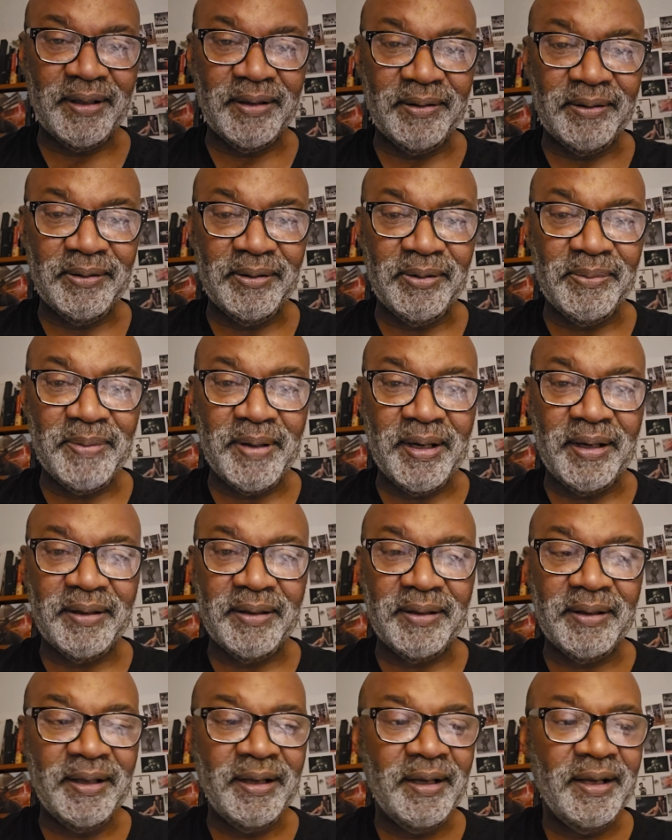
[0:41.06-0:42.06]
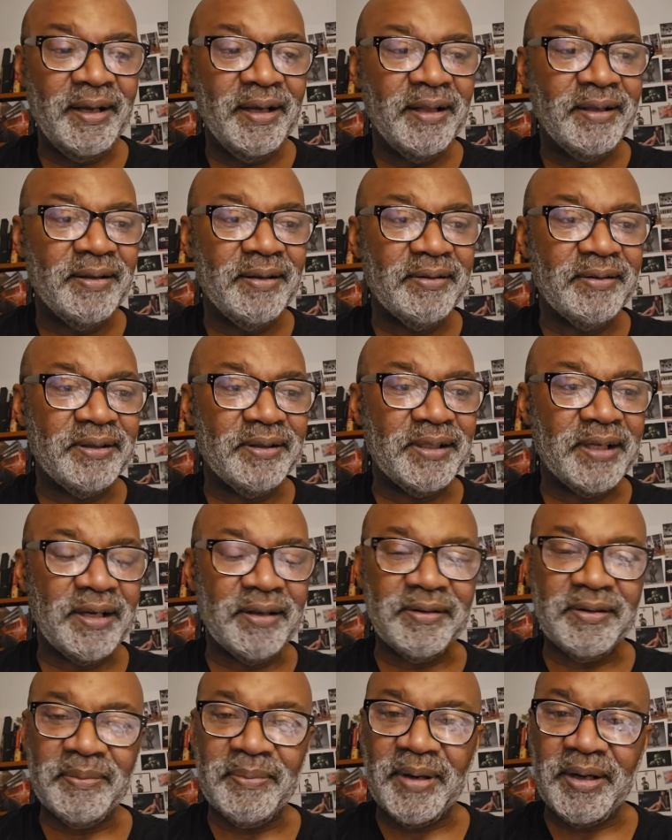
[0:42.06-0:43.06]
that I don't know about. There's a
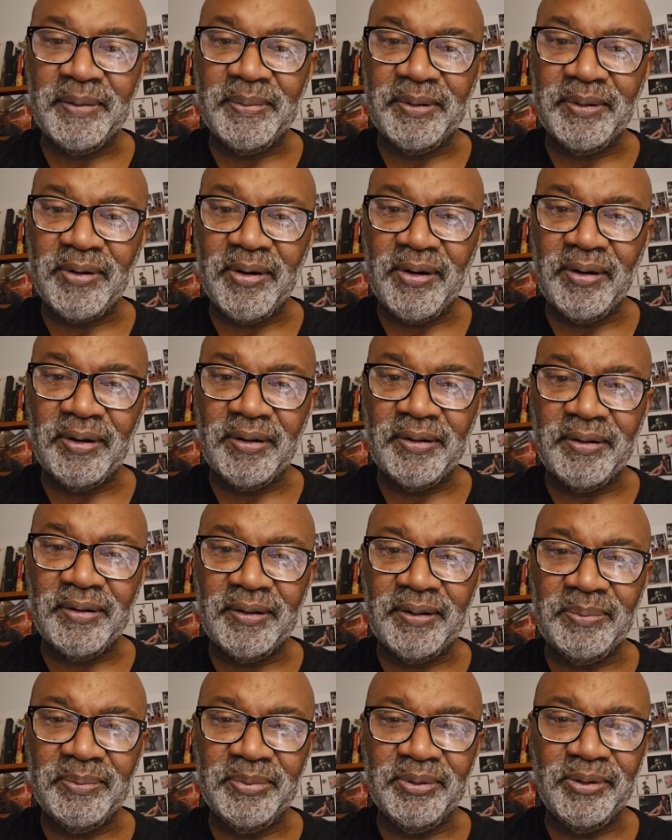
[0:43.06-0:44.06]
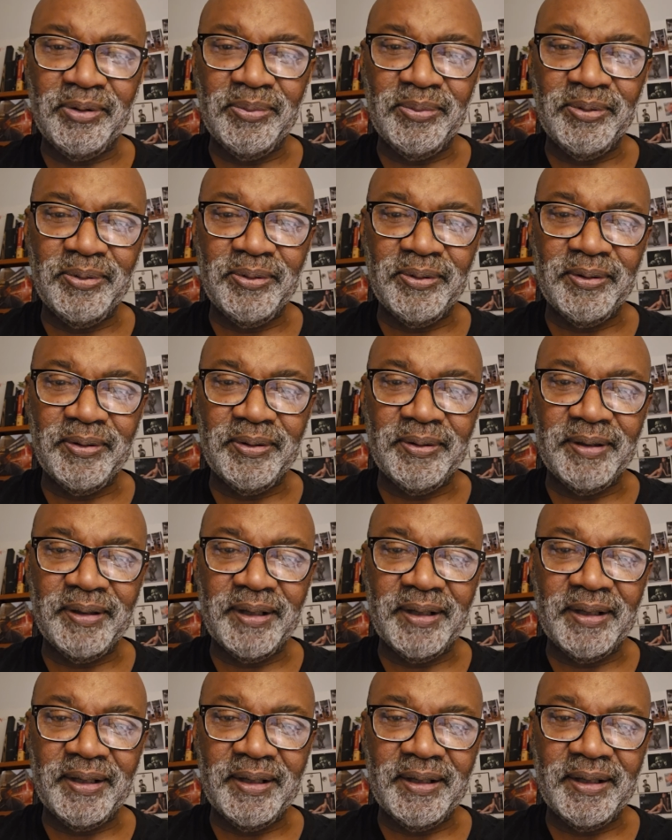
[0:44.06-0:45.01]
chance there might have been an article in Billboard